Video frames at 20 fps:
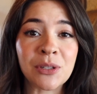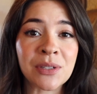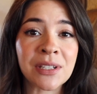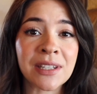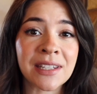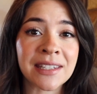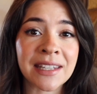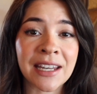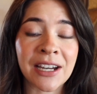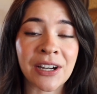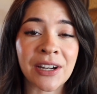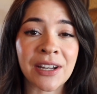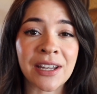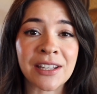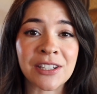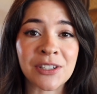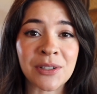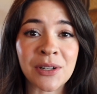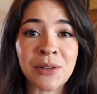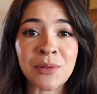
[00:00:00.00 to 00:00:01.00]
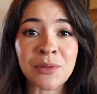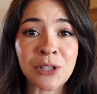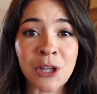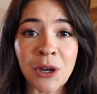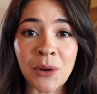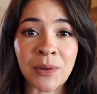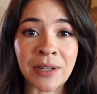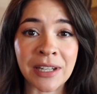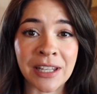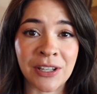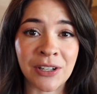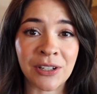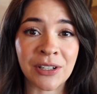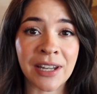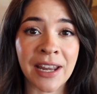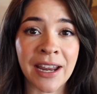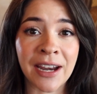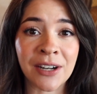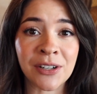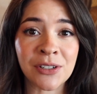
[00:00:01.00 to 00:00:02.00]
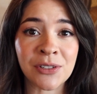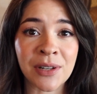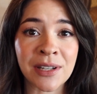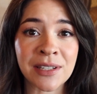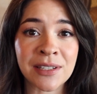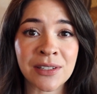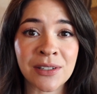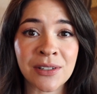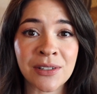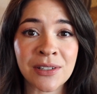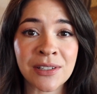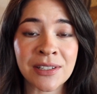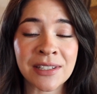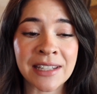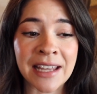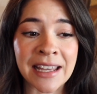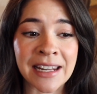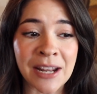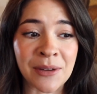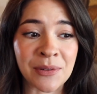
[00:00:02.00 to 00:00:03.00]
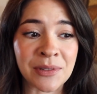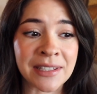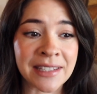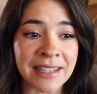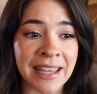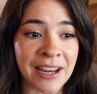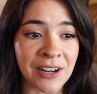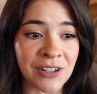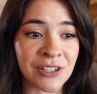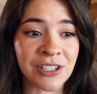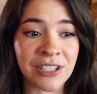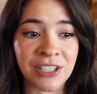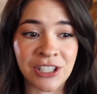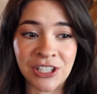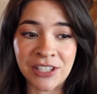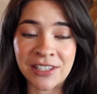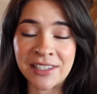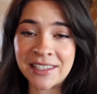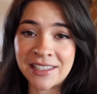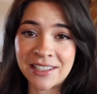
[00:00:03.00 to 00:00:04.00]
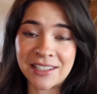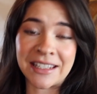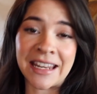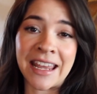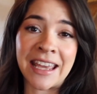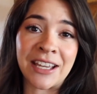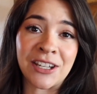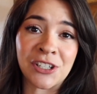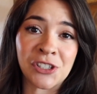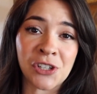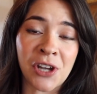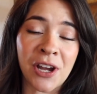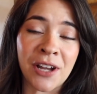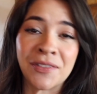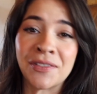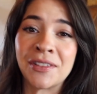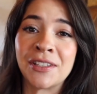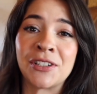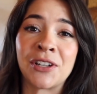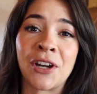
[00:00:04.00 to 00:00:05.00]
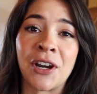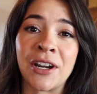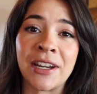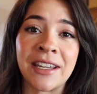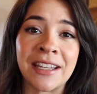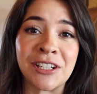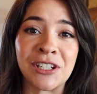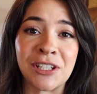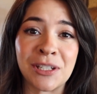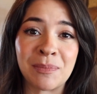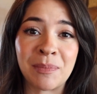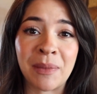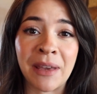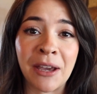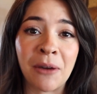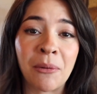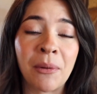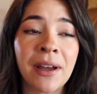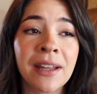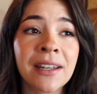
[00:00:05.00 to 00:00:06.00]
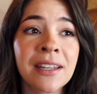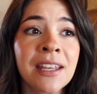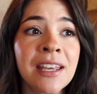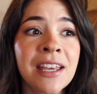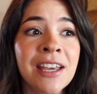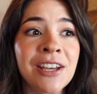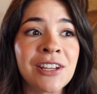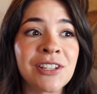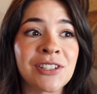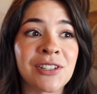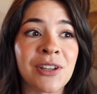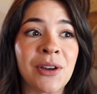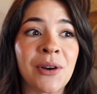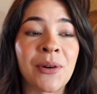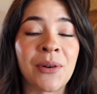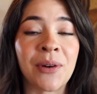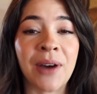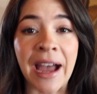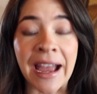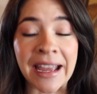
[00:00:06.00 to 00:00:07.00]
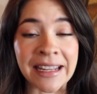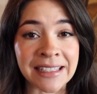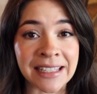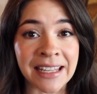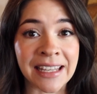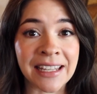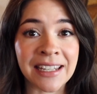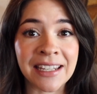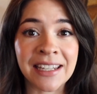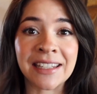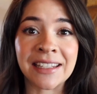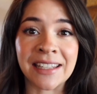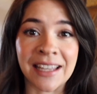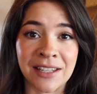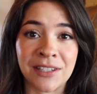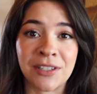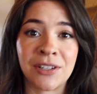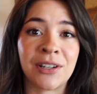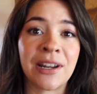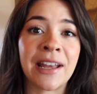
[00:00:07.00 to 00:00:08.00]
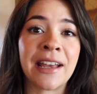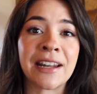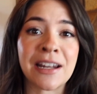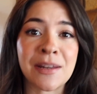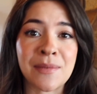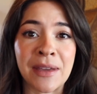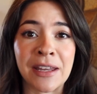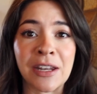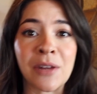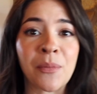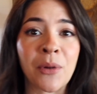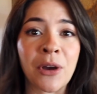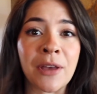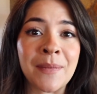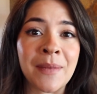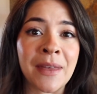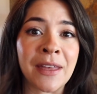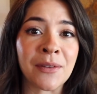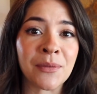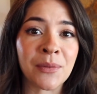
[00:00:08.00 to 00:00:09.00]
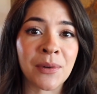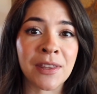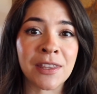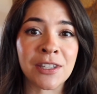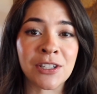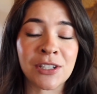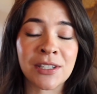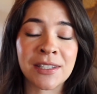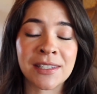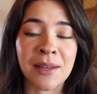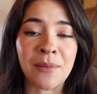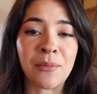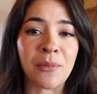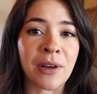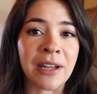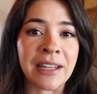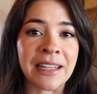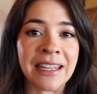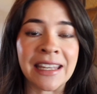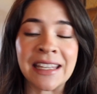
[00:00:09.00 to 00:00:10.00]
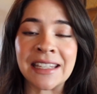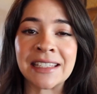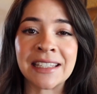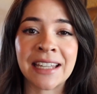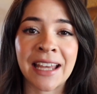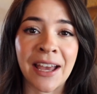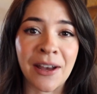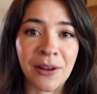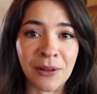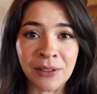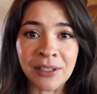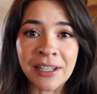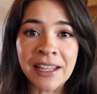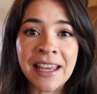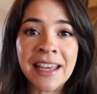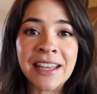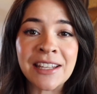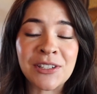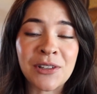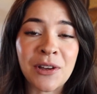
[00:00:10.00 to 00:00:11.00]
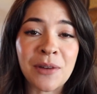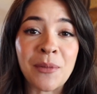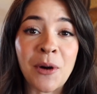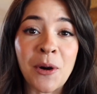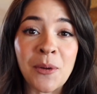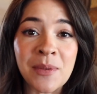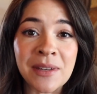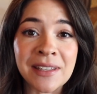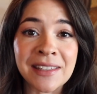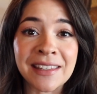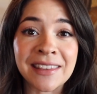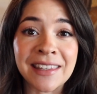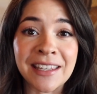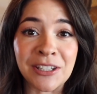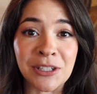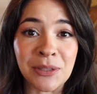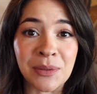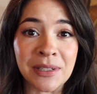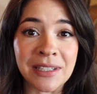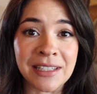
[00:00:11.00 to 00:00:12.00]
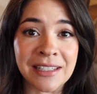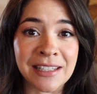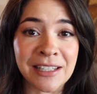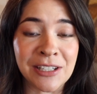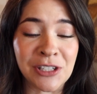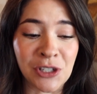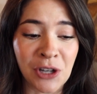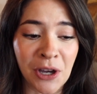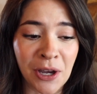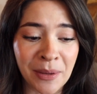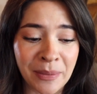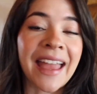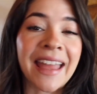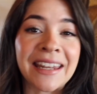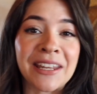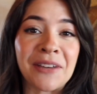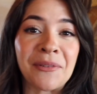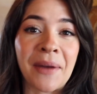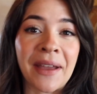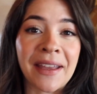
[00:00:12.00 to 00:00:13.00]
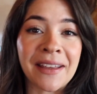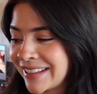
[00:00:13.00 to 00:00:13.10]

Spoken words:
to this area, so I don't know any good hairdressers, and I was scared to just take a shot in the dark and just pick one. So I did yesterday, and I made an appointment with just someone in town, so I'm hoping that they do a decent job. Anyway,